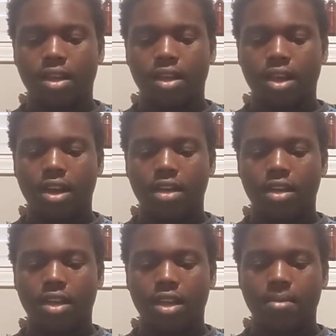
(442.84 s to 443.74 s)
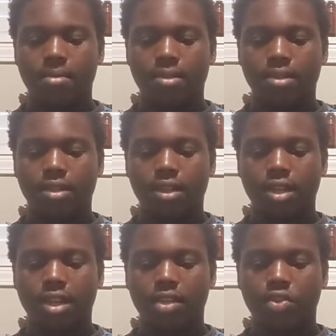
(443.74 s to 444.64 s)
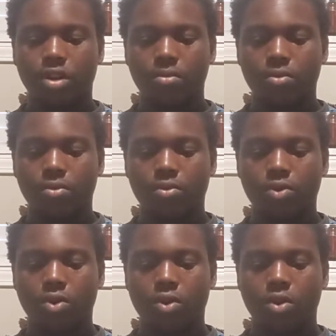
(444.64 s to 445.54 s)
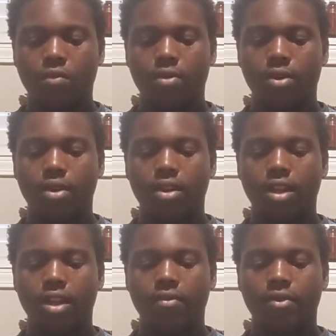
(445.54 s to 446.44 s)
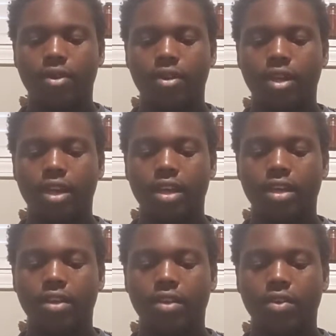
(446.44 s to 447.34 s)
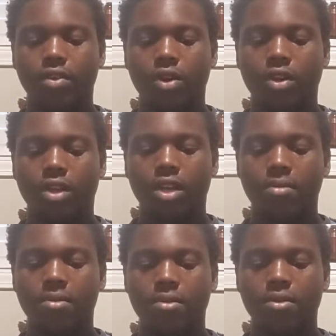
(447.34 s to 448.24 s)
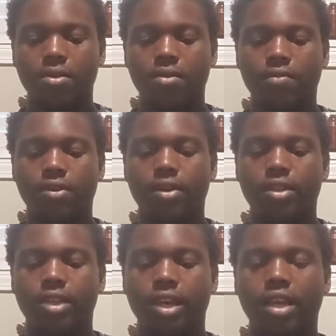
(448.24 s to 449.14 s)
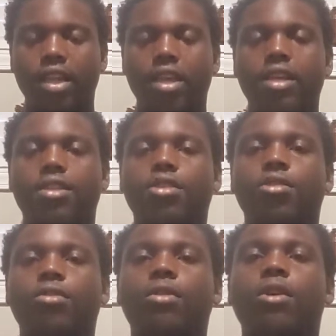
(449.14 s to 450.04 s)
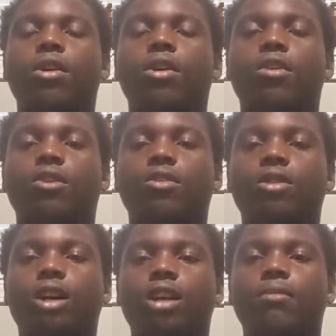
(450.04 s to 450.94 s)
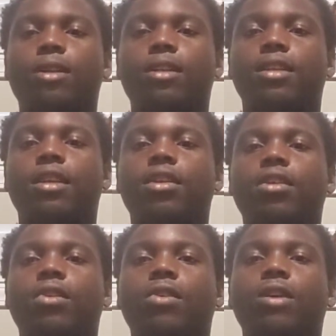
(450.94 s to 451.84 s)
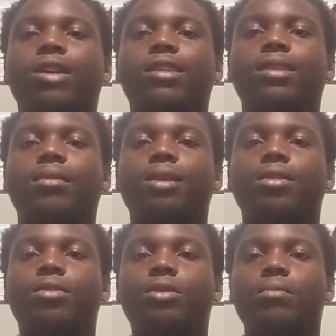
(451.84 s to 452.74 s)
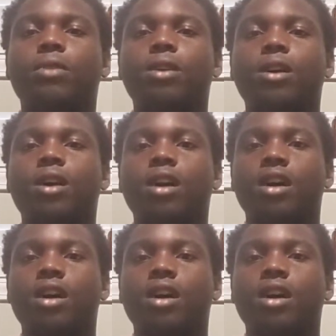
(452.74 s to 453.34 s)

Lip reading: Let all the inhabitants of the land tremble, for the day of the Lord cometh, for it is not at hand." So, when you talking about the day of the Lord, that's something that you should be